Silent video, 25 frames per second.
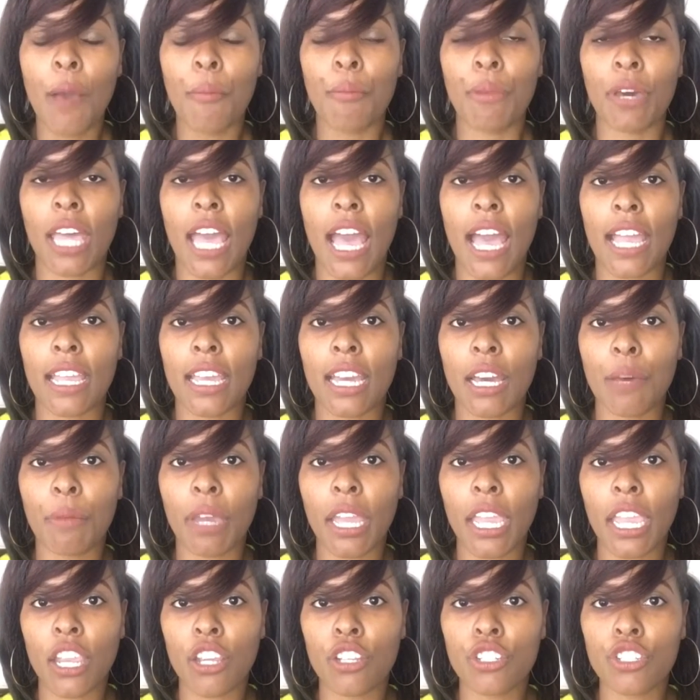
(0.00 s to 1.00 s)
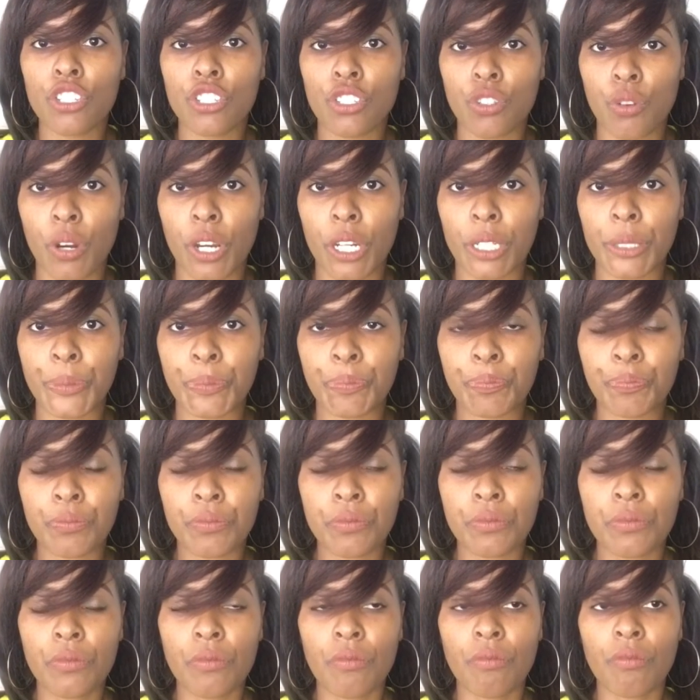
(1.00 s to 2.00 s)
But I cut my hair short,
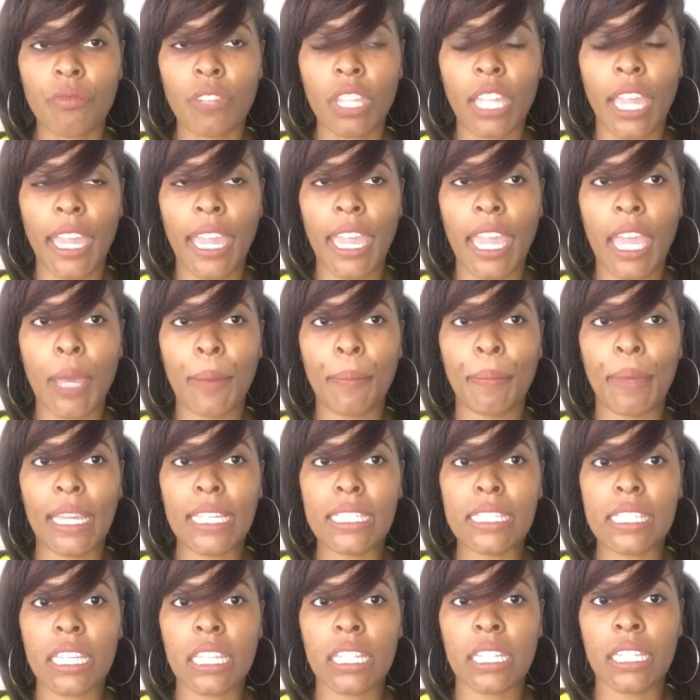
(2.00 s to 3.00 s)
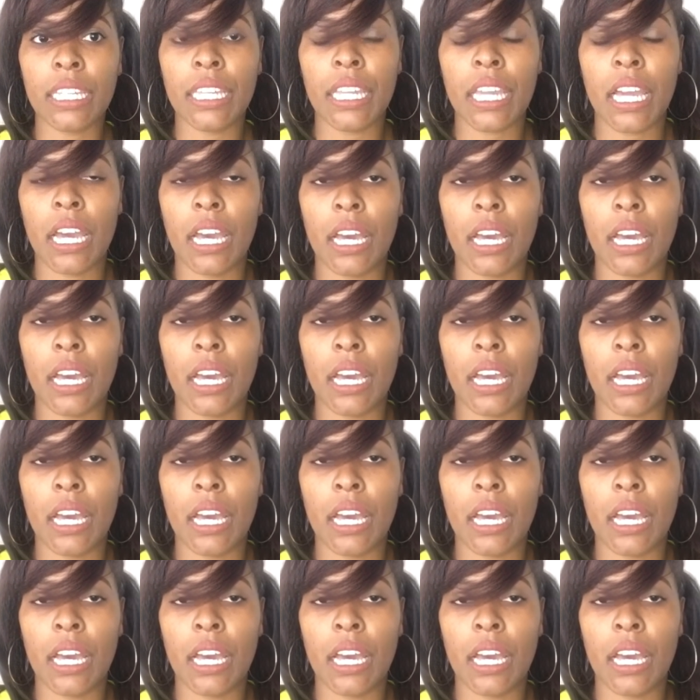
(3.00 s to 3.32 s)
and basically